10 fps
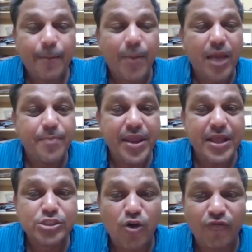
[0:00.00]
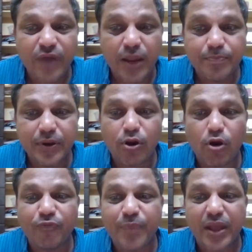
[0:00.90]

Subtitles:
by means of number of